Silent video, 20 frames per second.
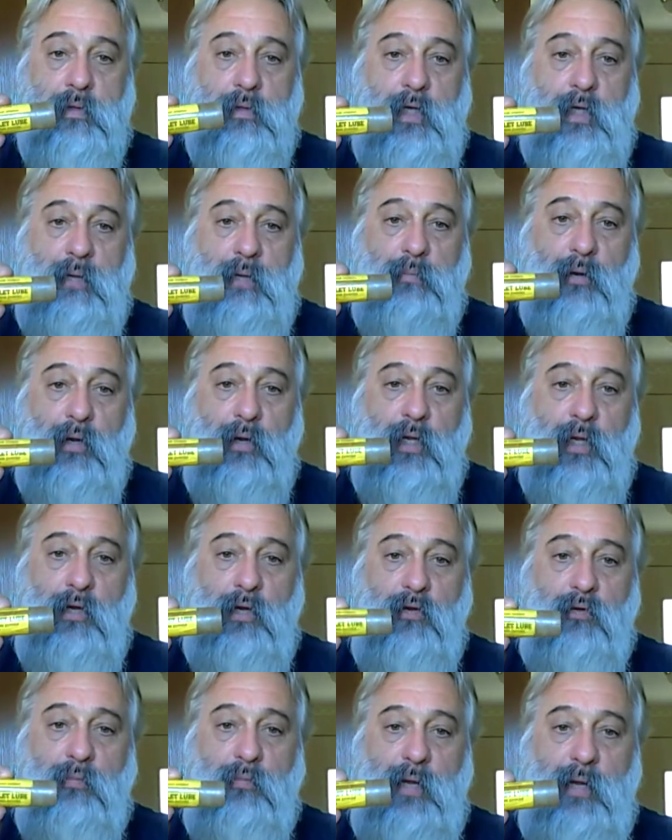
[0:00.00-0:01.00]
lead
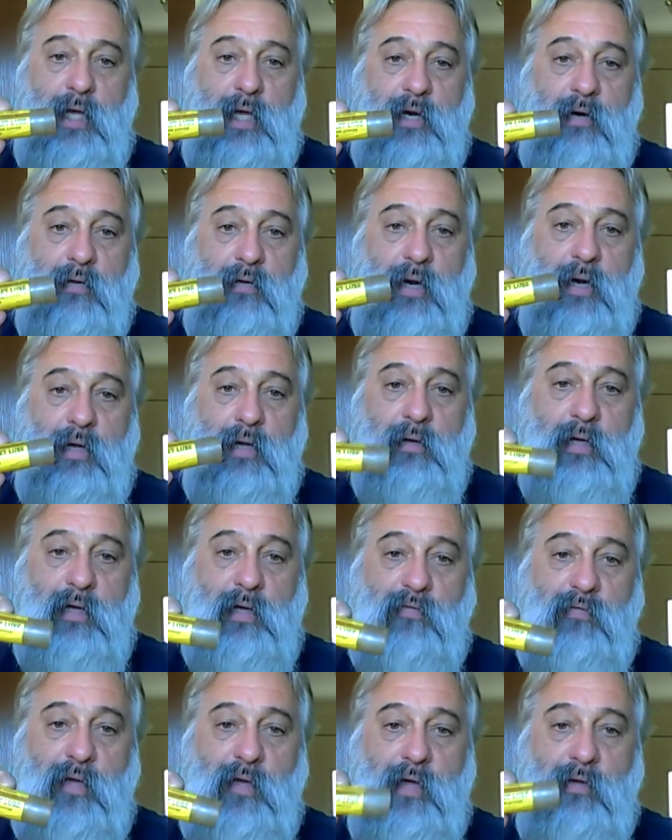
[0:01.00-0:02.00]
bullet lube laying around.
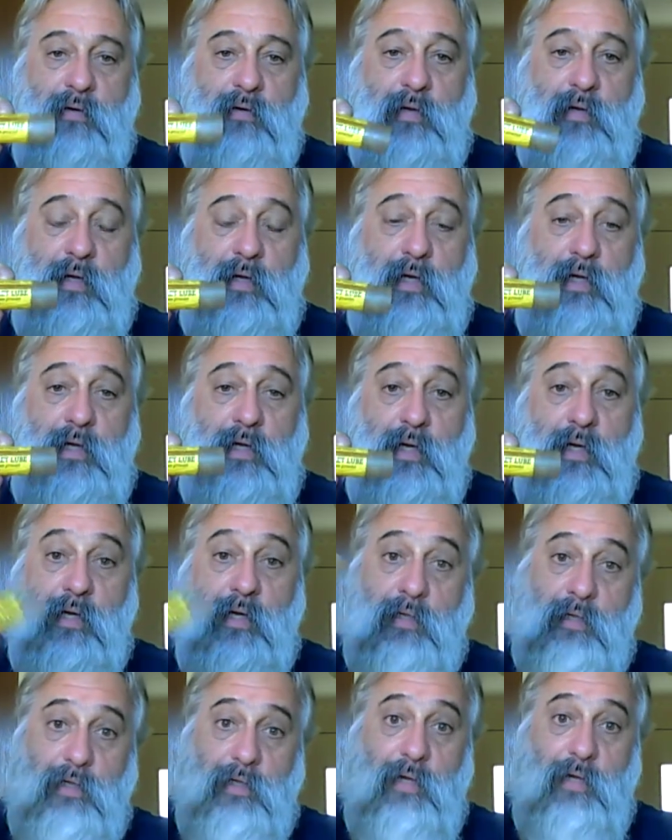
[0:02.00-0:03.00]
I found
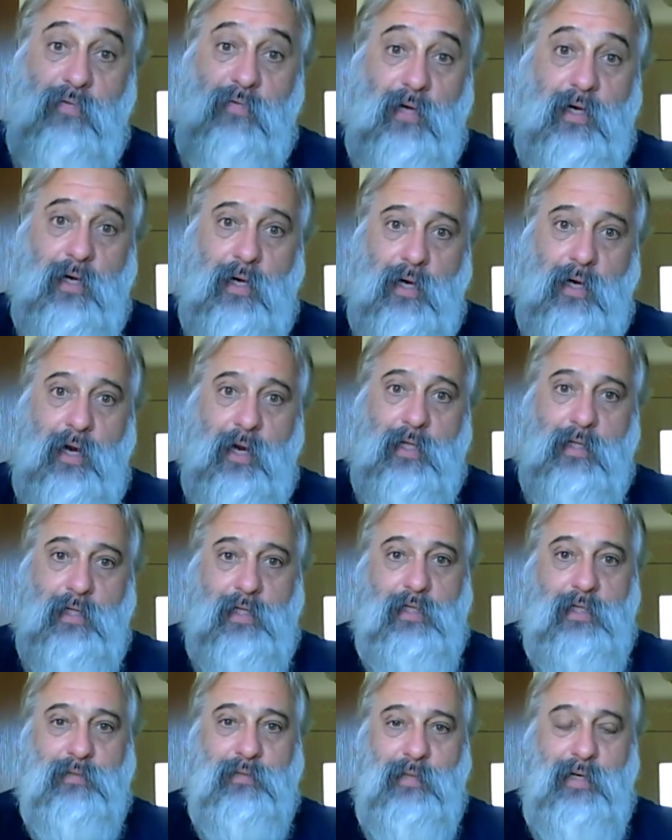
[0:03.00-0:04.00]
a lot of
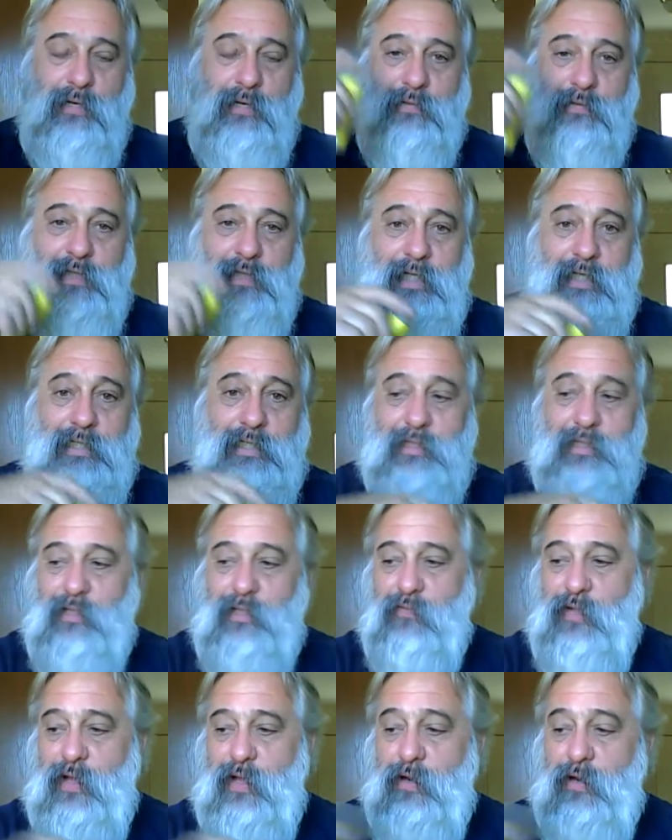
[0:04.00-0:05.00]
things when I was digging
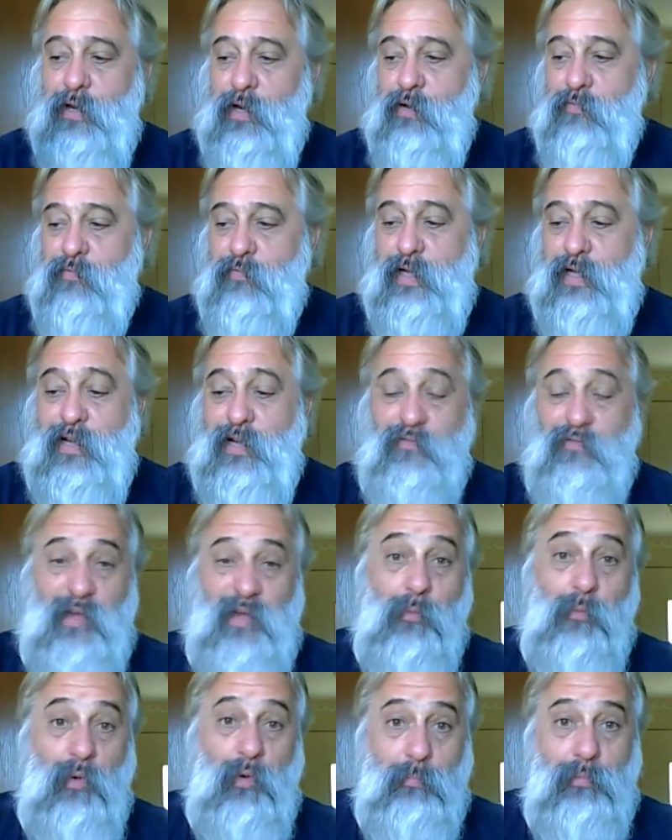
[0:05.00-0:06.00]
stuff out. In fact, I
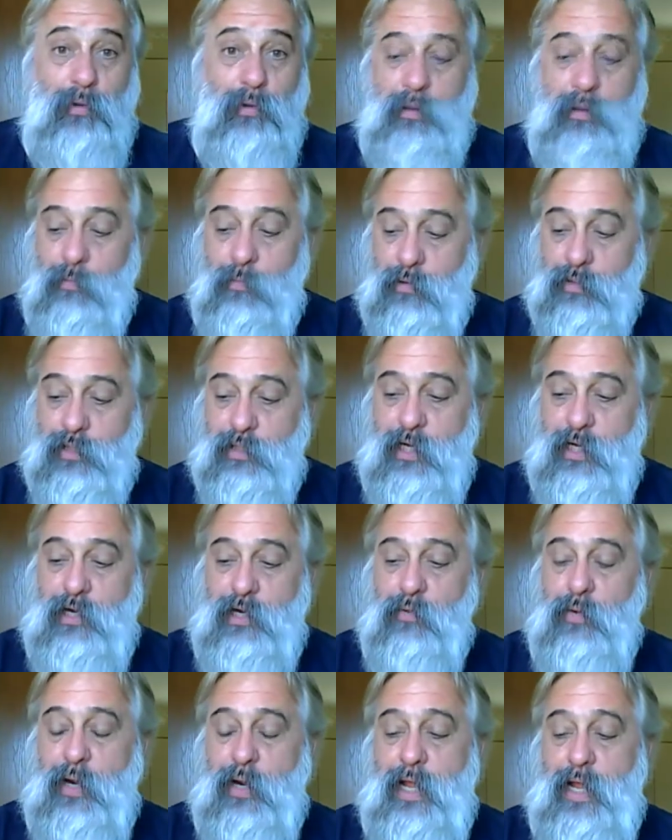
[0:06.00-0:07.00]
found more bullet molds than I
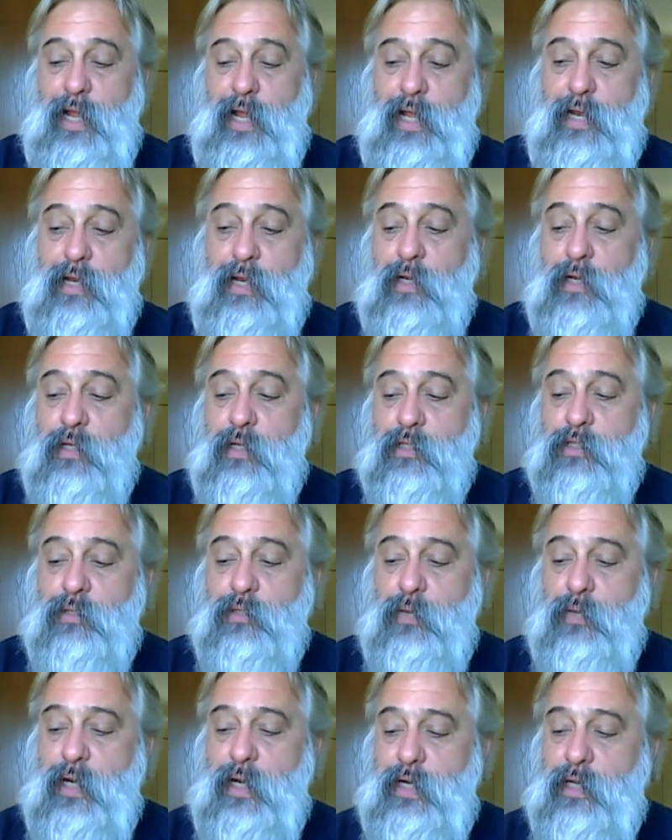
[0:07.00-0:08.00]
knew what I had.
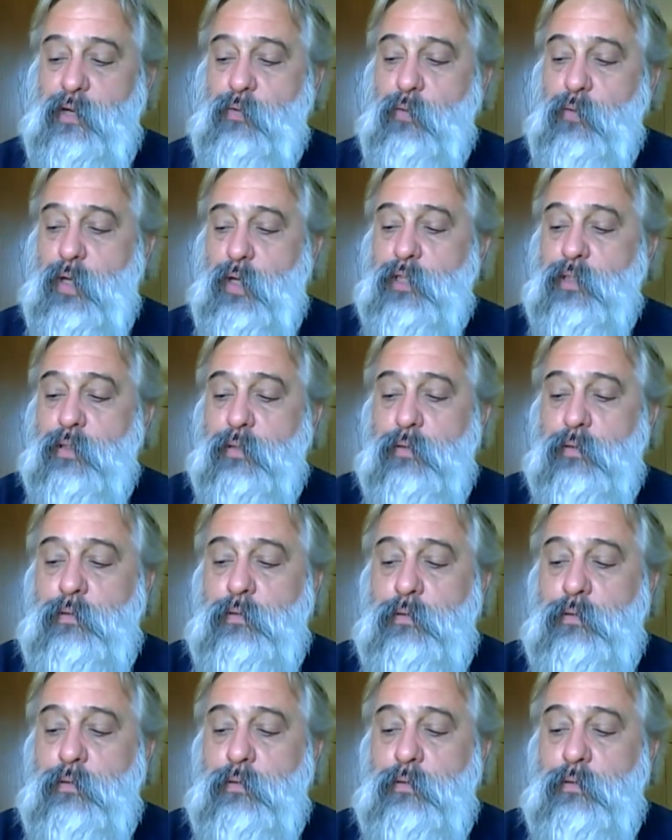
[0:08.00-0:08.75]
So what I did was